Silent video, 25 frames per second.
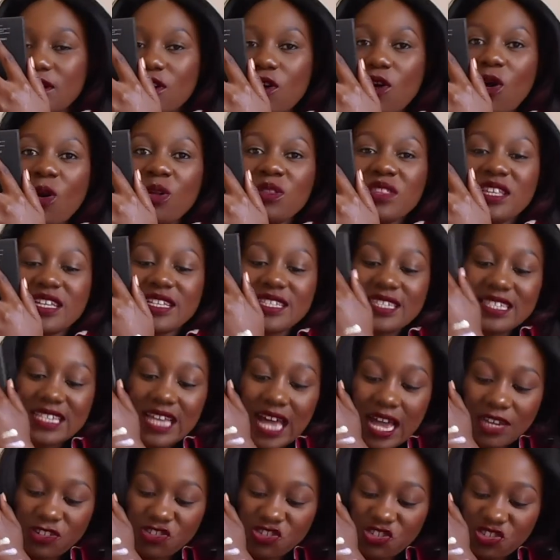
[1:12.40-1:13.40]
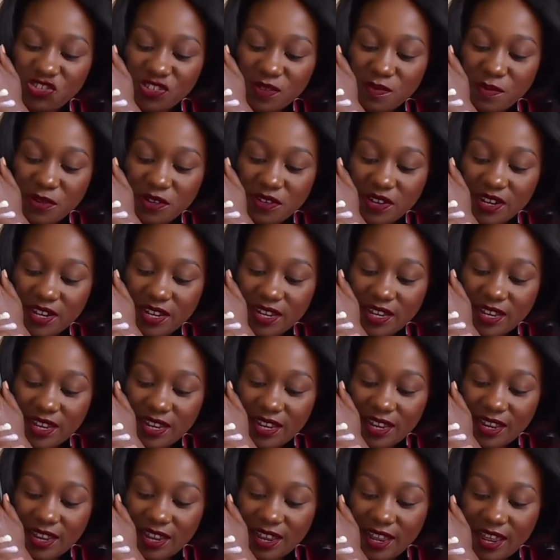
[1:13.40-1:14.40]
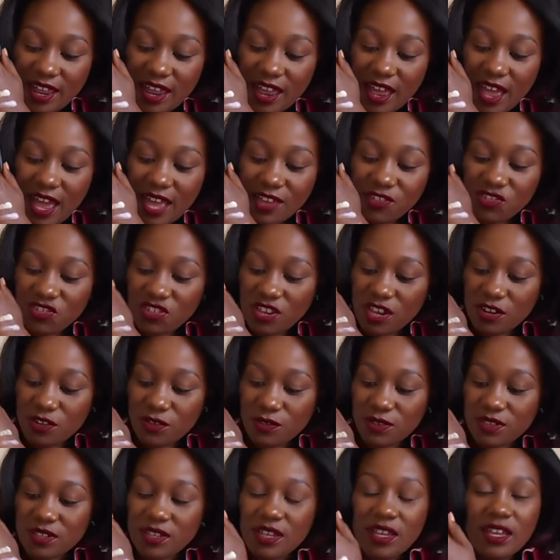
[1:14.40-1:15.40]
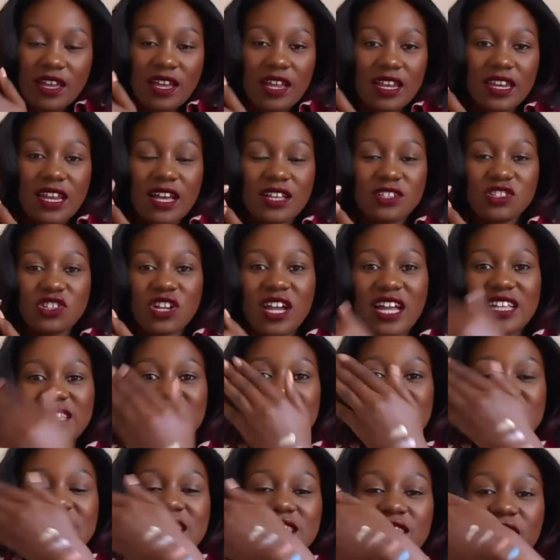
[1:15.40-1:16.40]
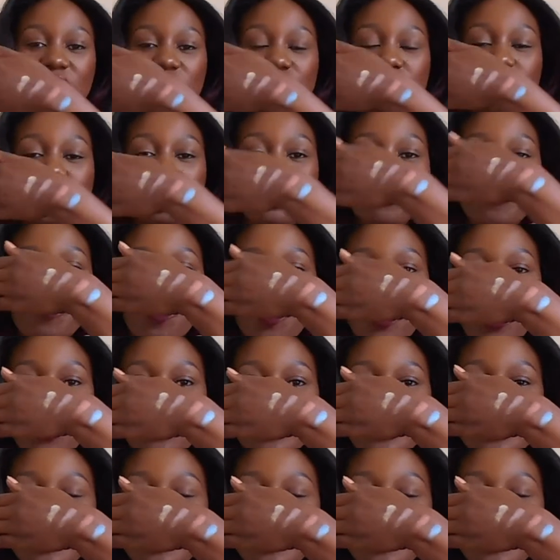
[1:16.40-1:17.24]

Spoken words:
All these are shimmery eyeshadows. Now as you can see, they're too pronounced.